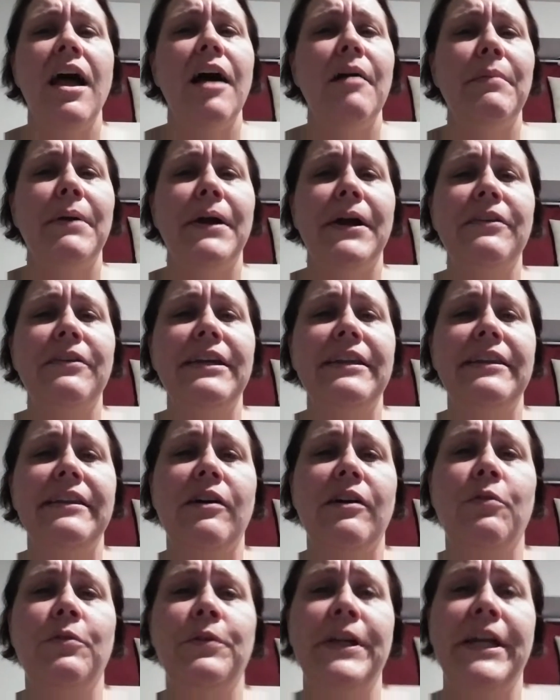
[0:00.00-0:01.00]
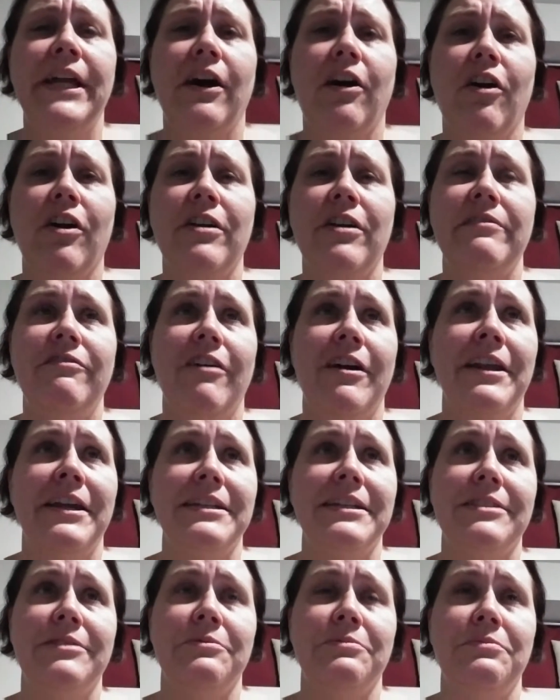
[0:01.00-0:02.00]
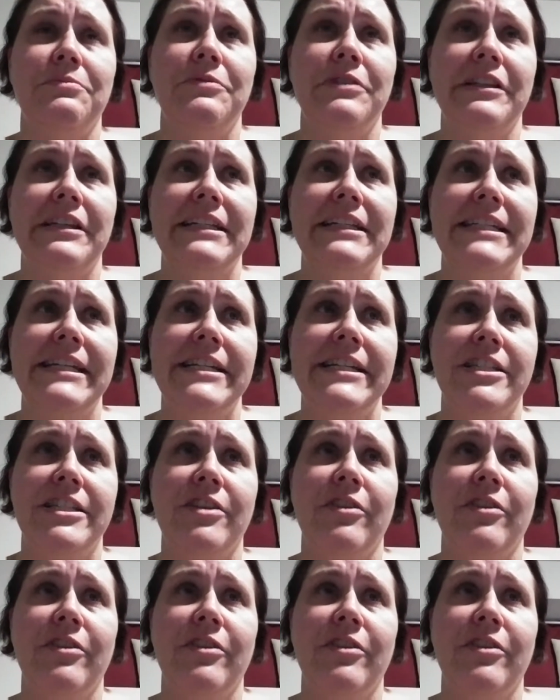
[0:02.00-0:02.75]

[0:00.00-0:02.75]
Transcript: Apparently the only hard phonic to really teach,